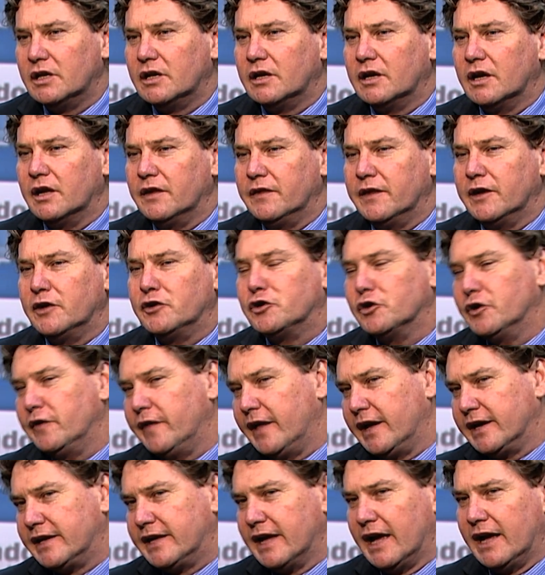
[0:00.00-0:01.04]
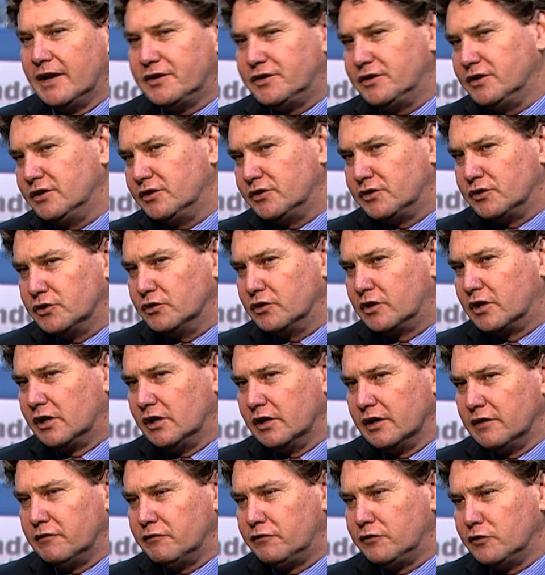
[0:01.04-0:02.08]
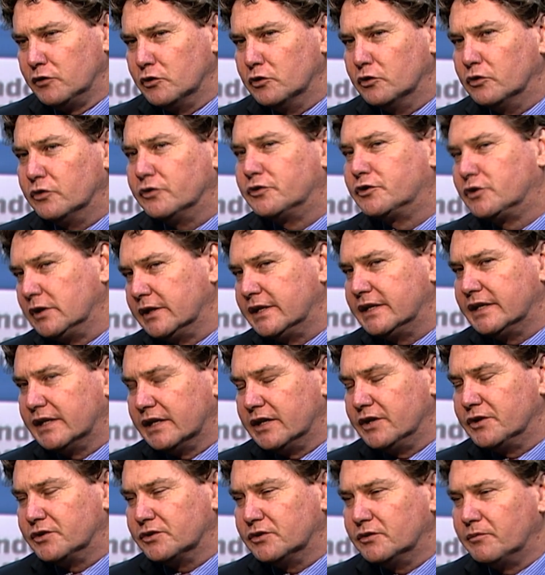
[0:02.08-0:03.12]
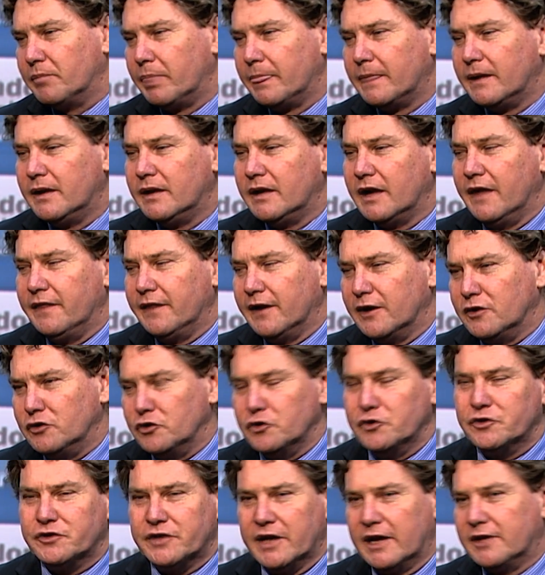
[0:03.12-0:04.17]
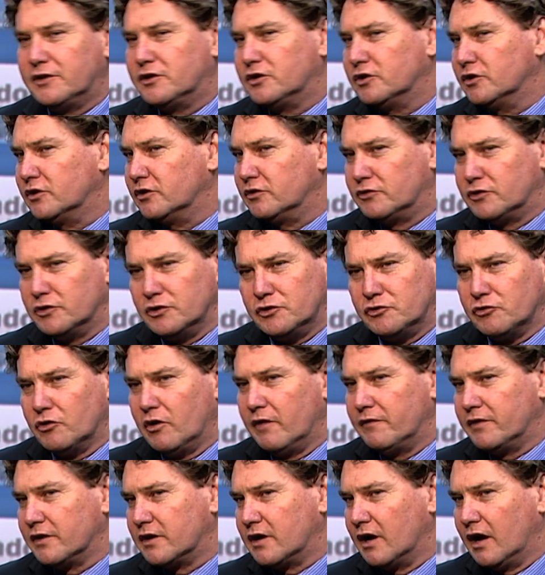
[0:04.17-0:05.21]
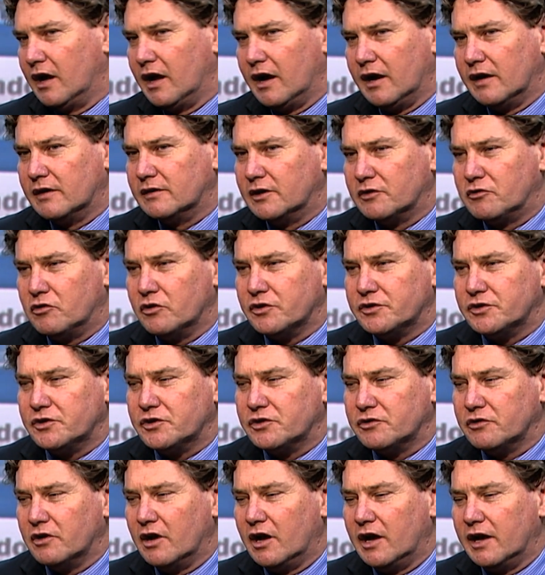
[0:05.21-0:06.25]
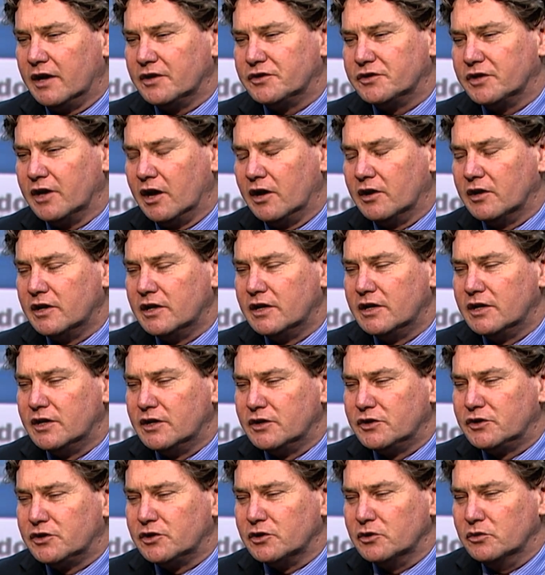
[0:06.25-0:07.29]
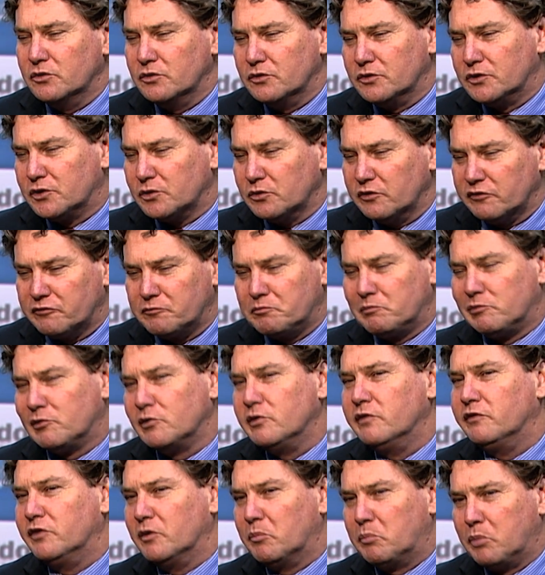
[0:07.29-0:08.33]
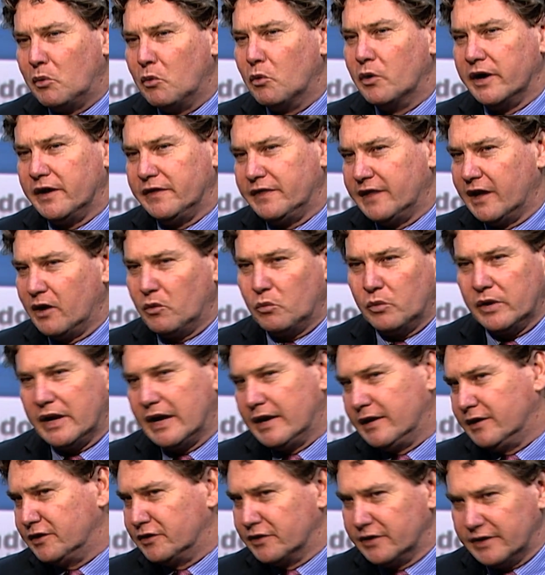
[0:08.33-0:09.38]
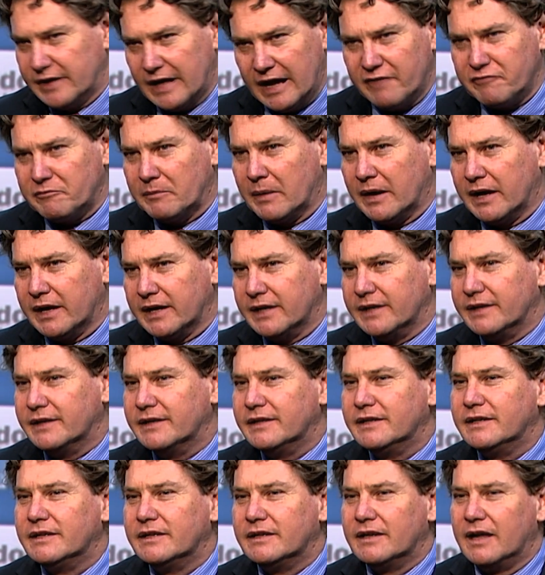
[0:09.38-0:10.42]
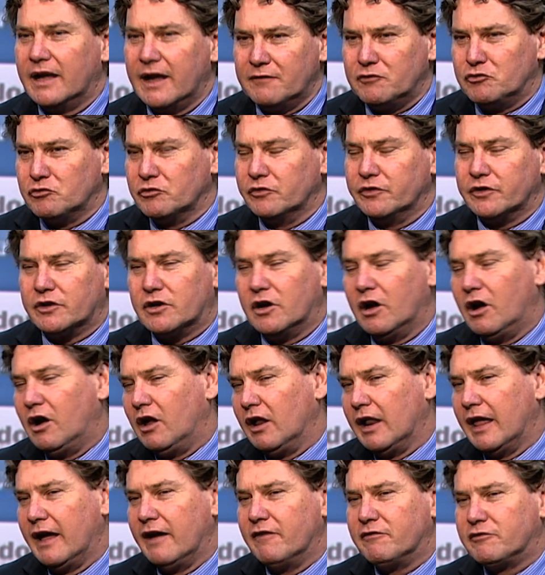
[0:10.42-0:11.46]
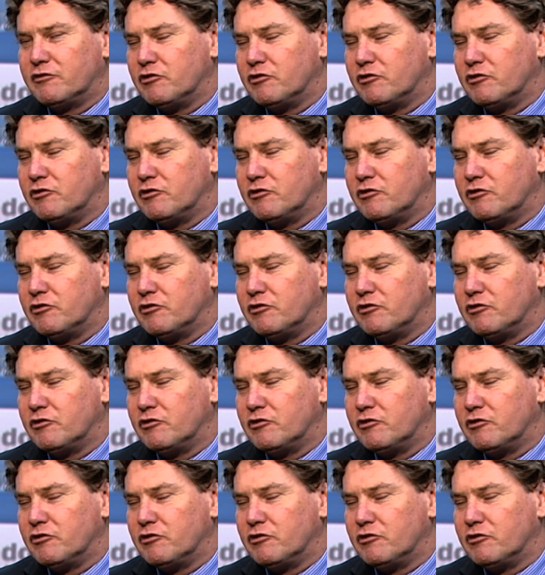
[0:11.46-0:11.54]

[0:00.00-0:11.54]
and then turn that gas into clean fuels, clean diesel, and then use that to drive the car across Australia. So to have proved the point that we indeed have made have drilled the coal, have